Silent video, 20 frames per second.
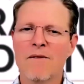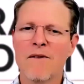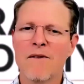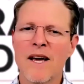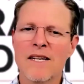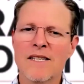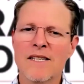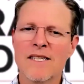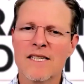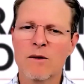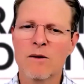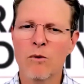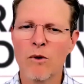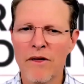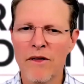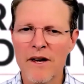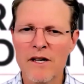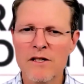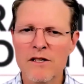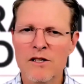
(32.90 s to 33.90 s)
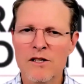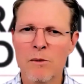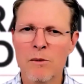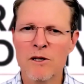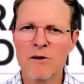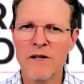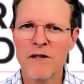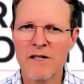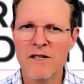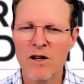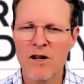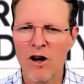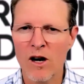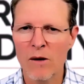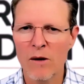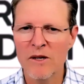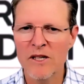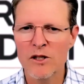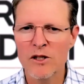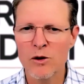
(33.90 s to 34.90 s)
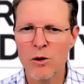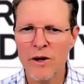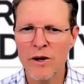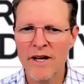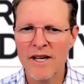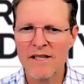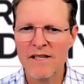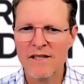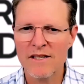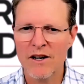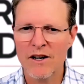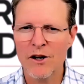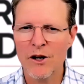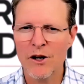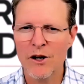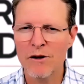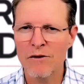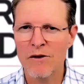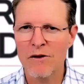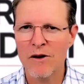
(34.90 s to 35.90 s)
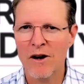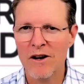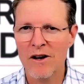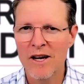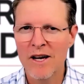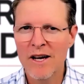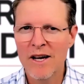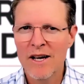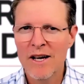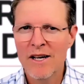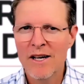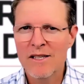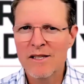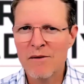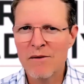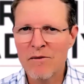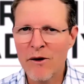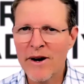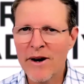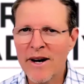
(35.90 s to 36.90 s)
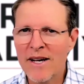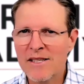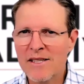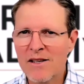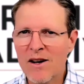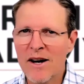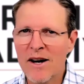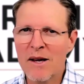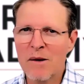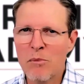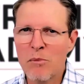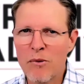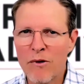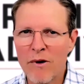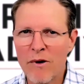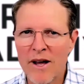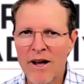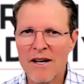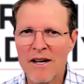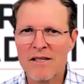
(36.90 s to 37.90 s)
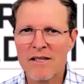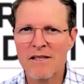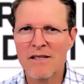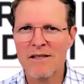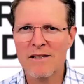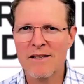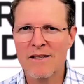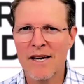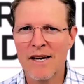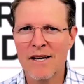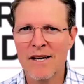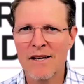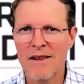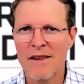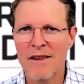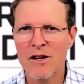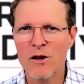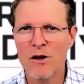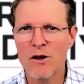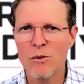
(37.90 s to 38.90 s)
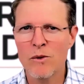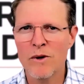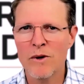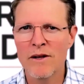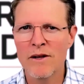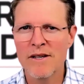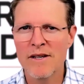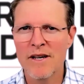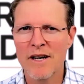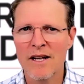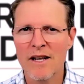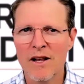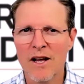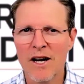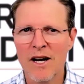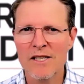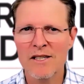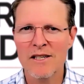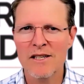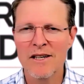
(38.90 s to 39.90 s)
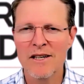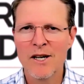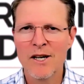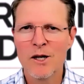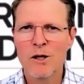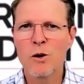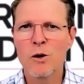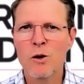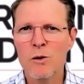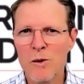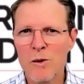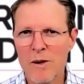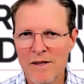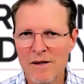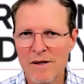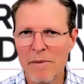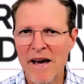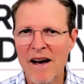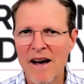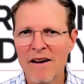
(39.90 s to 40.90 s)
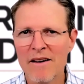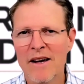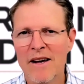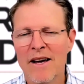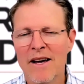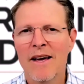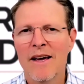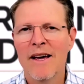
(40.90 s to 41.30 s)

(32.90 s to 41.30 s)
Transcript: fantastic. Well, thank you so much for your time and joining us. And I know you've got some very exciting products that you would like to talk to us about.